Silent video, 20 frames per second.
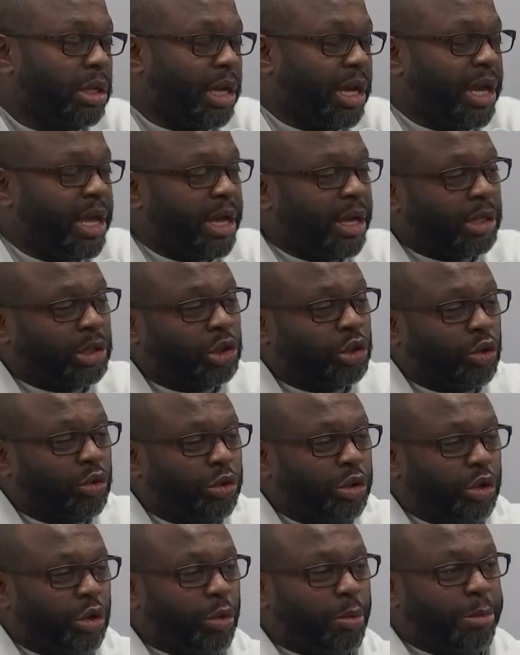Yeah, so,
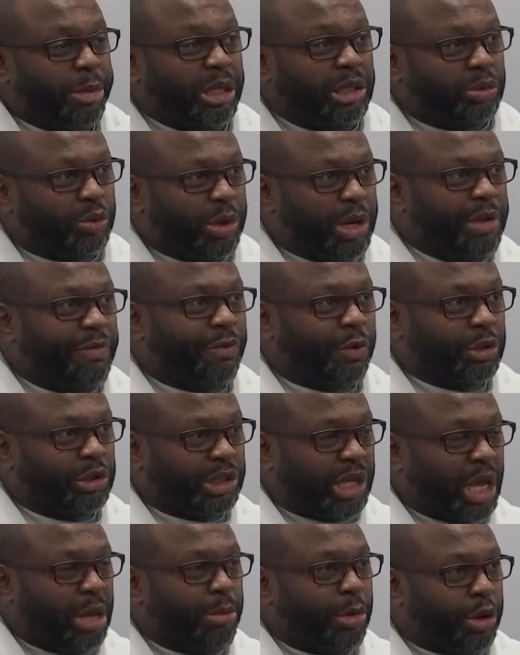you know, Mitch, when he
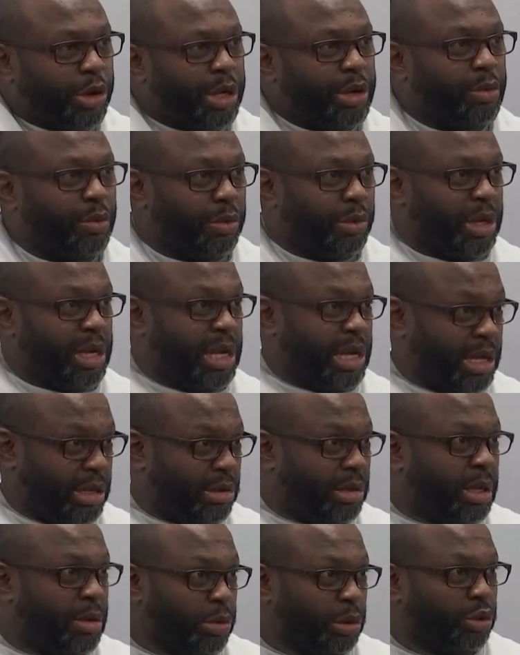first came here,
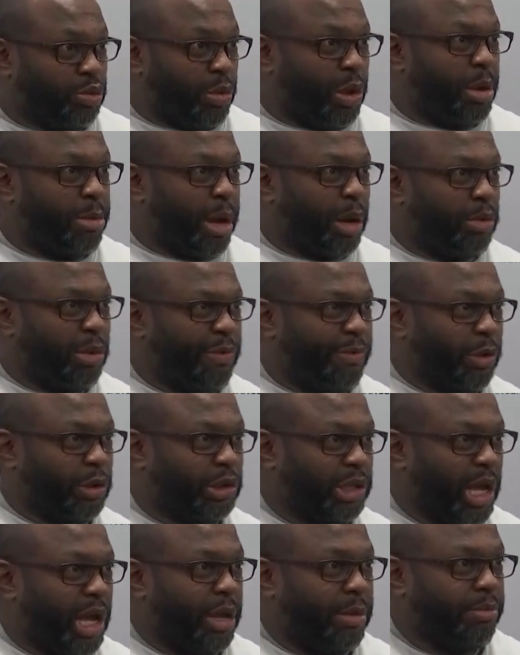he was a running back when he
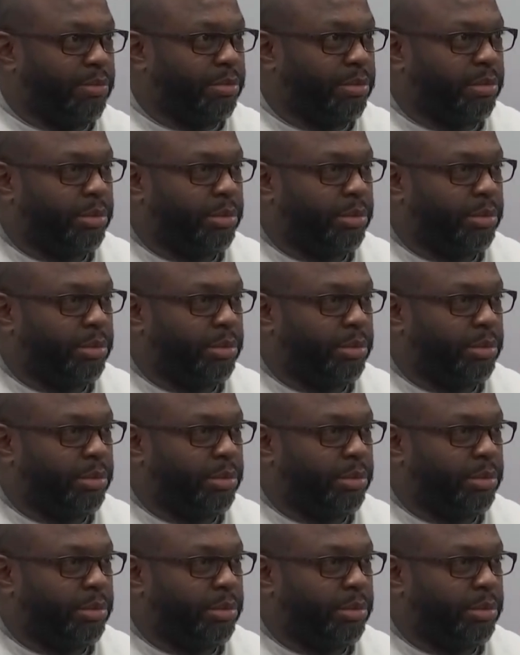first came,